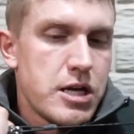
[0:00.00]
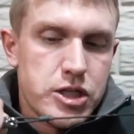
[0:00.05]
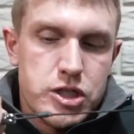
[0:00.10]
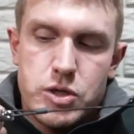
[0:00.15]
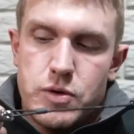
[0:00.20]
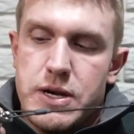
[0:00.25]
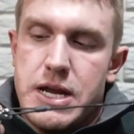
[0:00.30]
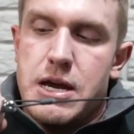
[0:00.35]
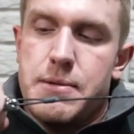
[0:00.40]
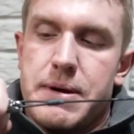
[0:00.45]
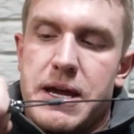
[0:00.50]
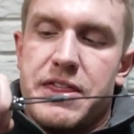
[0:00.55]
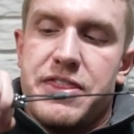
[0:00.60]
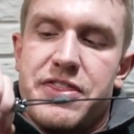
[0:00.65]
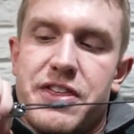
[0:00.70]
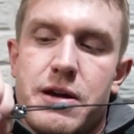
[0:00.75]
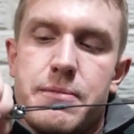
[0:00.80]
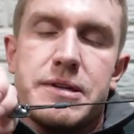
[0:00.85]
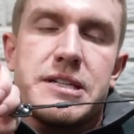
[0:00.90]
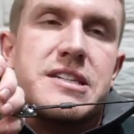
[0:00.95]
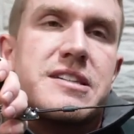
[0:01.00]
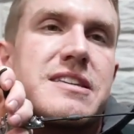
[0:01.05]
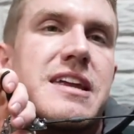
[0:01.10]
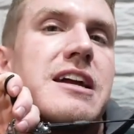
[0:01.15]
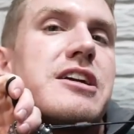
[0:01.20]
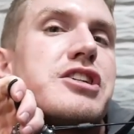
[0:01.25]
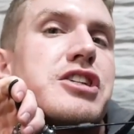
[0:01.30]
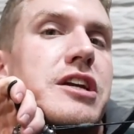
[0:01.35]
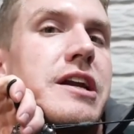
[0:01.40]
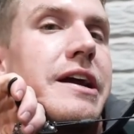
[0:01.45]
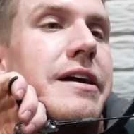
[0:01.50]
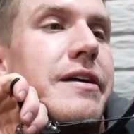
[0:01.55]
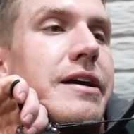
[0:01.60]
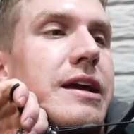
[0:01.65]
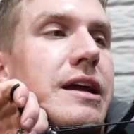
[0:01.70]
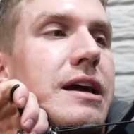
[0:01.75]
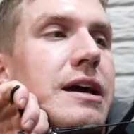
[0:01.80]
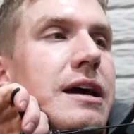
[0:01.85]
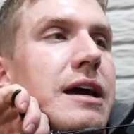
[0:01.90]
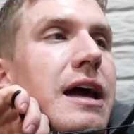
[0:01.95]
So now my thumb is
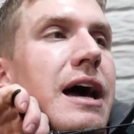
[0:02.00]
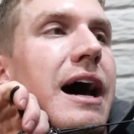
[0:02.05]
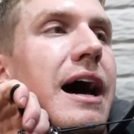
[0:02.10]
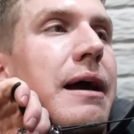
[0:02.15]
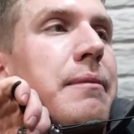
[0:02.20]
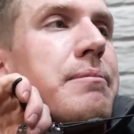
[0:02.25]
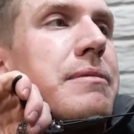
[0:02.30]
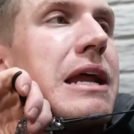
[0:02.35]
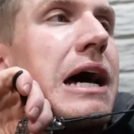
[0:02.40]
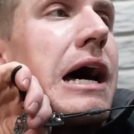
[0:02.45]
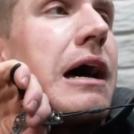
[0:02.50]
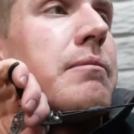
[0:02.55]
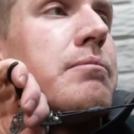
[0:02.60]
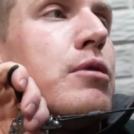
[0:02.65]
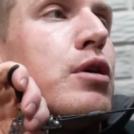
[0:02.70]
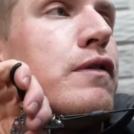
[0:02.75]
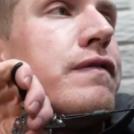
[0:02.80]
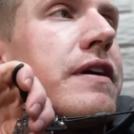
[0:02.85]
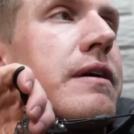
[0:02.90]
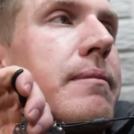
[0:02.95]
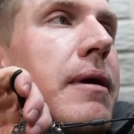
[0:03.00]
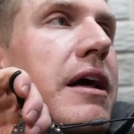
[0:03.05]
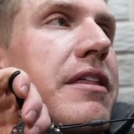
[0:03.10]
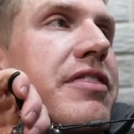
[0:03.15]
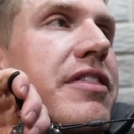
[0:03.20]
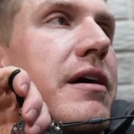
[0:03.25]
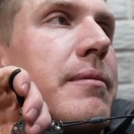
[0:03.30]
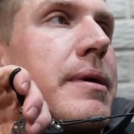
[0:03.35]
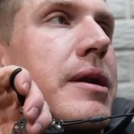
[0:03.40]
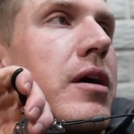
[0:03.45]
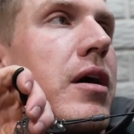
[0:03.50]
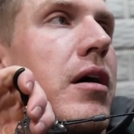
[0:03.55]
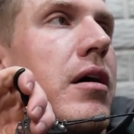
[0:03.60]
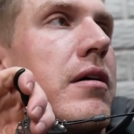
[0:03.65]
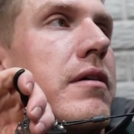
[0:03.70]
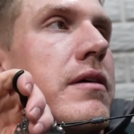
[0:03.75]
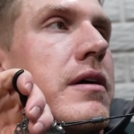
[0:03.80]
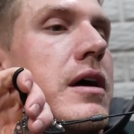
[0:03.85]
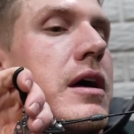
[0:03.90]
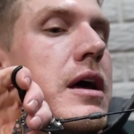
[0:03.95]
stationary. I'm not moving my thumb at all.
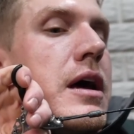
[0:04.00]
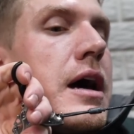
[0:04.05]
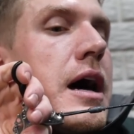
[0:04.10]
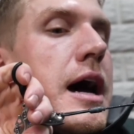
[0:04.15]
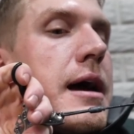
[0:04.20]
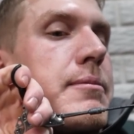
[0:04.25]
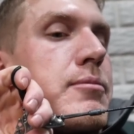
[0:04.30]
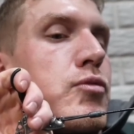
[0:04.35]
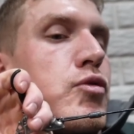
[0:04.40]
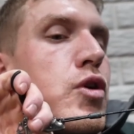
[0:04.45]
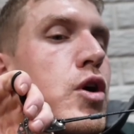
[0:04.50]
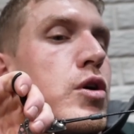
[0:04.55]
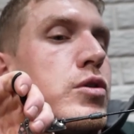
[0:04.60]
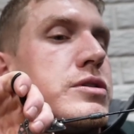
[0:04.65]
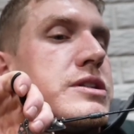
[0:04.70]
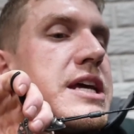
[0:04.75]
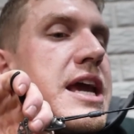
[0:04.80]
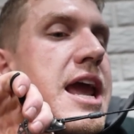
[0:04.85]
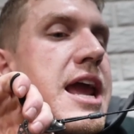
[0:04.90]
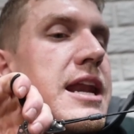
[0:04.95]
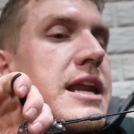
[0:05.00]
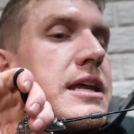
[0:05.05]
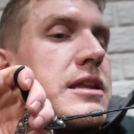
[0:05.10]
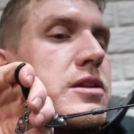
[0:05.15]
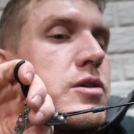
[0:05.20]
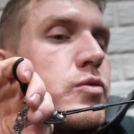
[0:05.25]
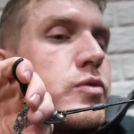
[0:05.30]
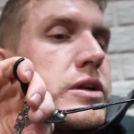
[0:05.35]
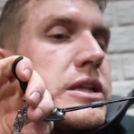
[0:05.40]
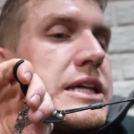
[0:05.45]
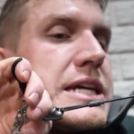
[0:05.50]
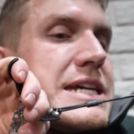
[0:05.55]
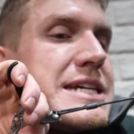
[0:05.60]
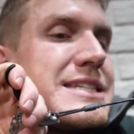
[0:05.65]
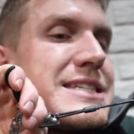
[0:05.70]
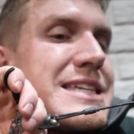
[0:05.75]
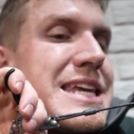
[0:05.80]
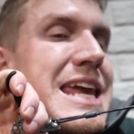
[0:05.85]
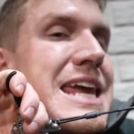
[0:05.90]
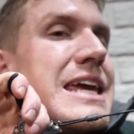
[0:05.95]
I'm rotating the
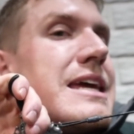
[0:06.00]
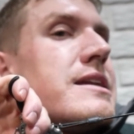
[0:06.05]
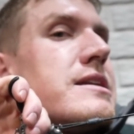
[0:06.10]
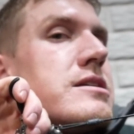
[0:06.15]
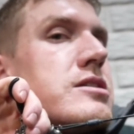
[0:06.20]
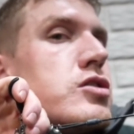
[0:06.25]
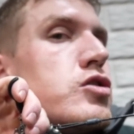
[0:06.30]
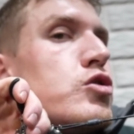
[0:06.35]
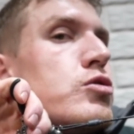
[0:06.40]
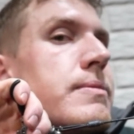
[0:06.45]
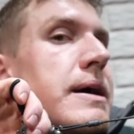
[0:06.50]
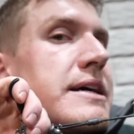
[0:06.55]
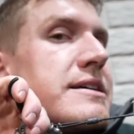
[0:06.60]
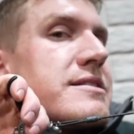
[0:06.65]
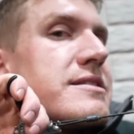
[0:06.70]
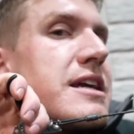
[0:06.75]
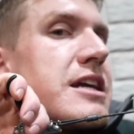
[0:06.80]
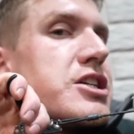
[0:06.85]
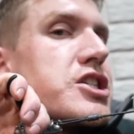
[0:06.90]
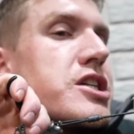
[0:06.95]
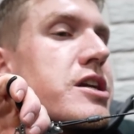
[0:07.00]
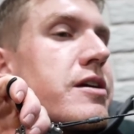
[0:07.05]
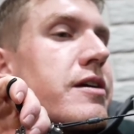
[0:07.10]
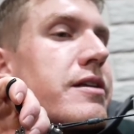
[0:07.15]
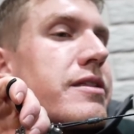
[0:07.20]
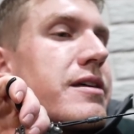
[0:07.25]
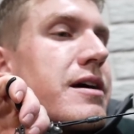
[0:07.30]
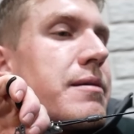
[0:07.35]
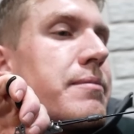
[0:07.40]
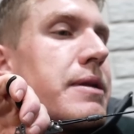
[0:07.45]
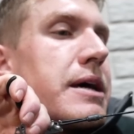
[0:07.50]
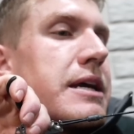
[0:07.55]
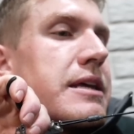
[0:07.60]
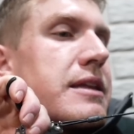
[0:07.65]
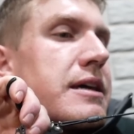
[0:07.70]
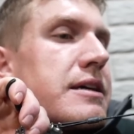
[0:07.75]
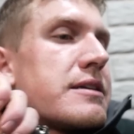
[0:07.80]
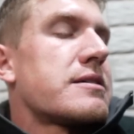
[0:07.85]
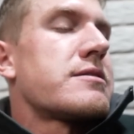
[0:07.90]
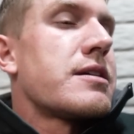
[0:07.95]
release into my stationary thumb like
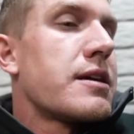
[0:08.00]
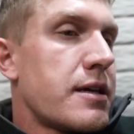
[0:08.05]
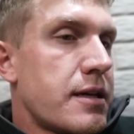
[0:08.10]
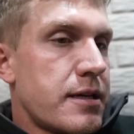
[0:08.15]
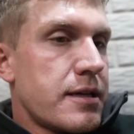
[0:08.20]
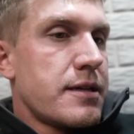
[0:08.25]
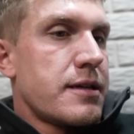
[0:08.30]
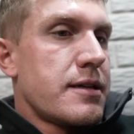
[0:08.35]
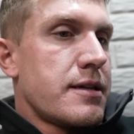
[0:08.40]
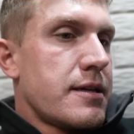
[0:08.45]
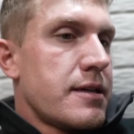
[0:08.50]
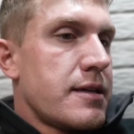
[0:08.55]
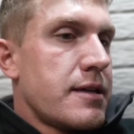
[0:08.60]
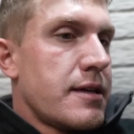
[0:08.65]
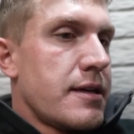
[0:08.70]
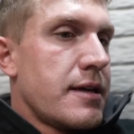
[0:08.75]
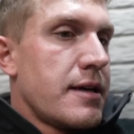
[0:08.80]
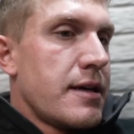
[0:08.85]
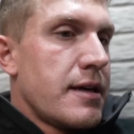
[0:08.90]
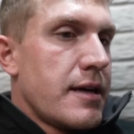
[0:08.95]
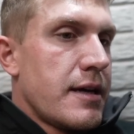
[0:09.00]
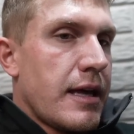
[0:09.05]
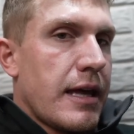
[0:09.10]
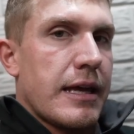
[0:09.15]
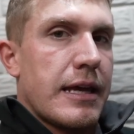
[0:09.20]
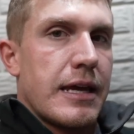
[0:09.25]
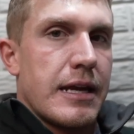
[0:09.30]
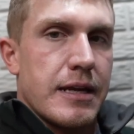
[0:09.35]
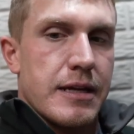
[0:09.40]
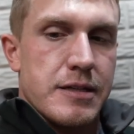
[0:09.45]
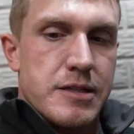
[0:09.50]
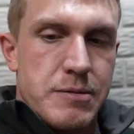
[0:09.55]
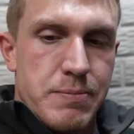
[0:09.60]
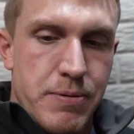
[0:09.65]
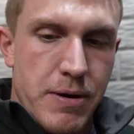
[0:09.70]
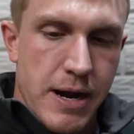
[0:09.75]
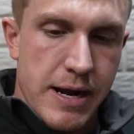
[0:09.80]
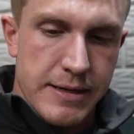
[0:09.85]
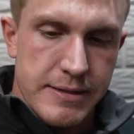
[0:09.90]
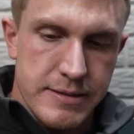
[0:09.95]
this and getting a
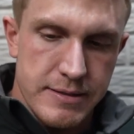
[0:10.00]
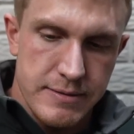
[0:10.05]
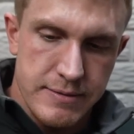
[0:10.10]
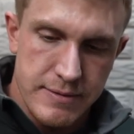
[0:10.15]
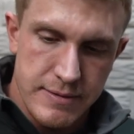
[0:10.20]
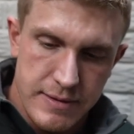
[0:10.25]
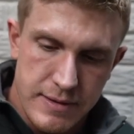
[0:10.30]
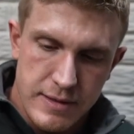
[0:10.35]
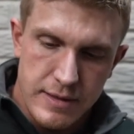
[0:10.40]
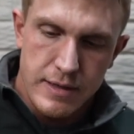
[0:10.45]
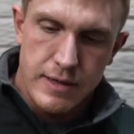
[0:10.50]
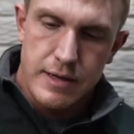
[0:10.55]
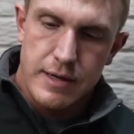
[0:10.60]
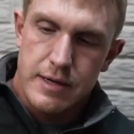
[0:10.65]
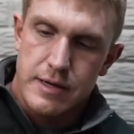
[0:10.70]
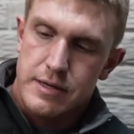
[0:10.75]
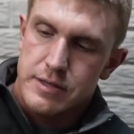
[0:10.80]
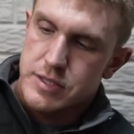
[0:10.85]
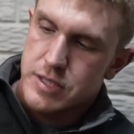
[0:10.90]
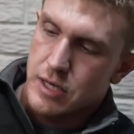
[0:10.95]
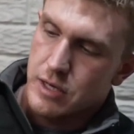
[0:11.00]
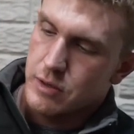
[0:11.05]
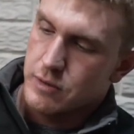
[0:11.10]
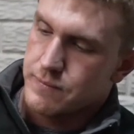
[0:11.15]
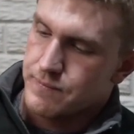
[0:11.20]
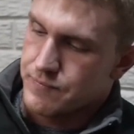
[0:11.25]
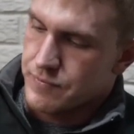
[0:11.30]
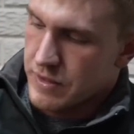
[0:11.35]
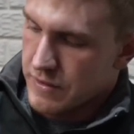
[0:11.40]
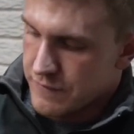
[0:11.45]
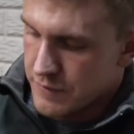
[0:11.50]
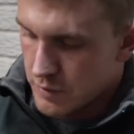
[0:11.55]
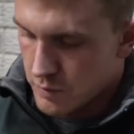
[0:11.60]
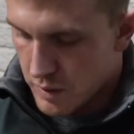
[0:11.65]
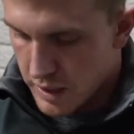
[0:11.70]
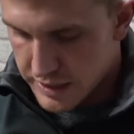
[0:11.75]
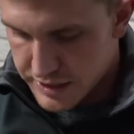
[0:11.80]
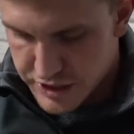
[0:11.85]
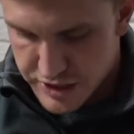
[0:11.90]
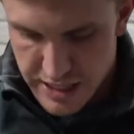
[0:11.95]
surprise. So if you
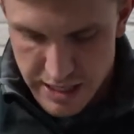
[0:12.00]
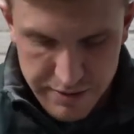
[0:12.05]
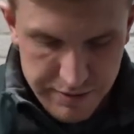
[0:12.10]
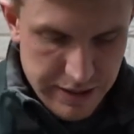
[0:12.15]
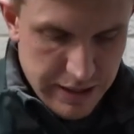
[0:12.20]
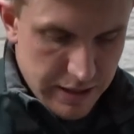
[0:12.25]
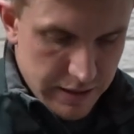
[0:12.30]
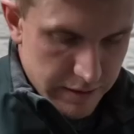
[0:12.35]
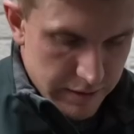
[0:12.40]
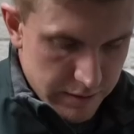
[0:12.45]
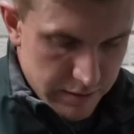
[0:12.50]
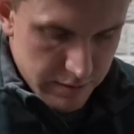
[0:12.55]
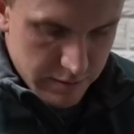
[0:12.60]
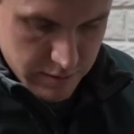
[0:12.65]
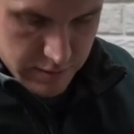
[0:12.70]
watch down here,